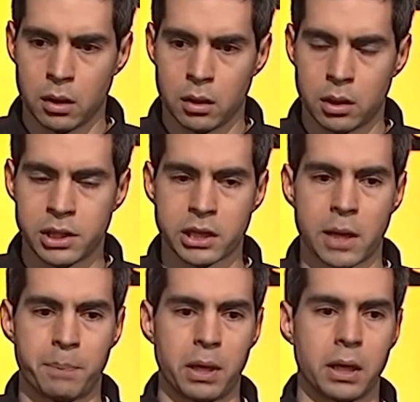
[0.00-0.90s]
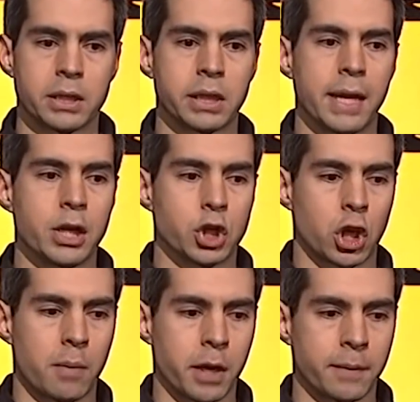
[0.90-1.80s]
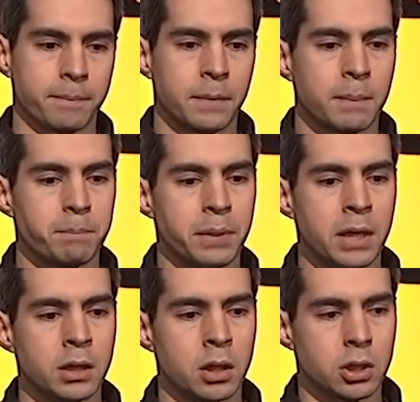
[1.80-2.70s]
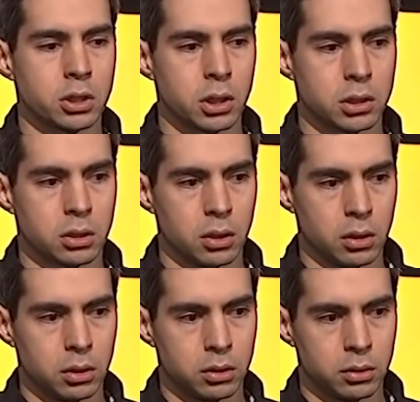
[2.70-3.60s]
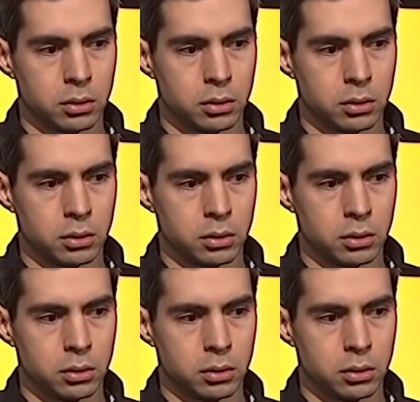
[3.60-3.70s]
This is how I say penis in German. Pinaschnitzel. This